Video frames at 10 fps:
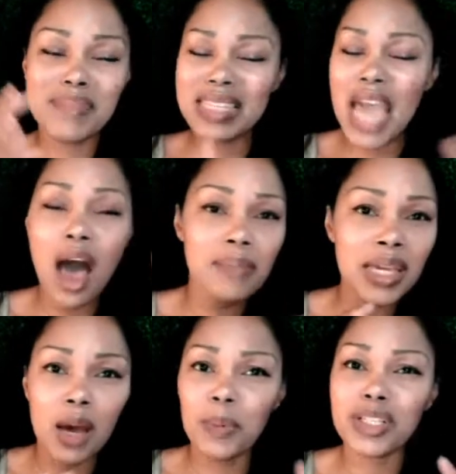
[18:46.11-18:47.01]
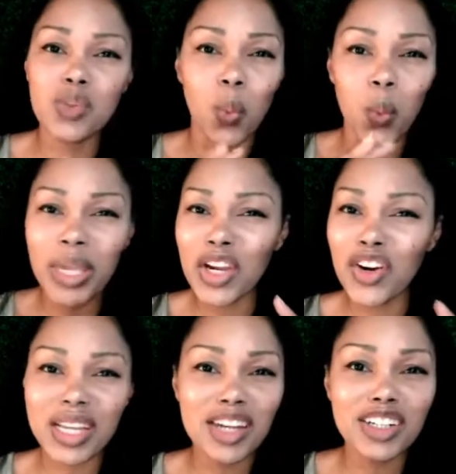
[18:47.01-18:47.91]
coming up with this
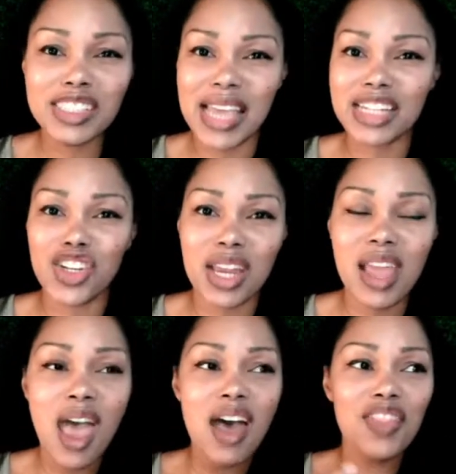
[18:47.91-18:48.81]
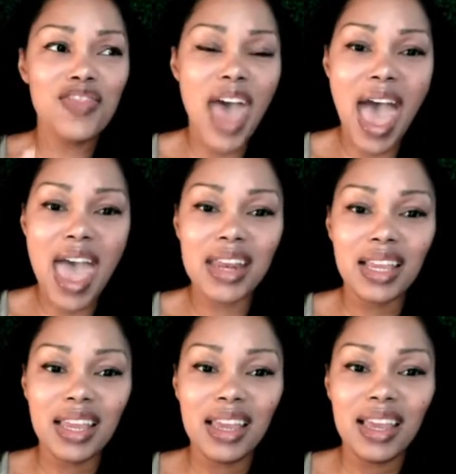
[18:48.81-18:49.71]
weird intersection that
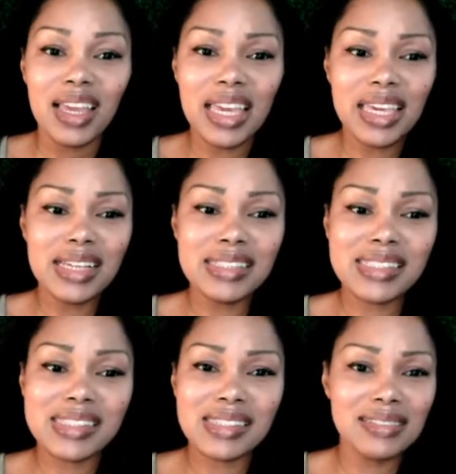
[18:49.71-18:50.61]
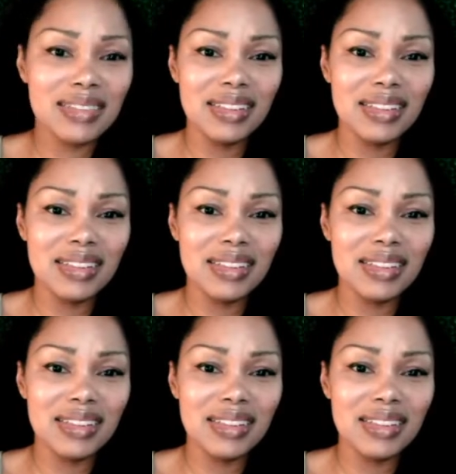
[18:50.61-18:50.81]
is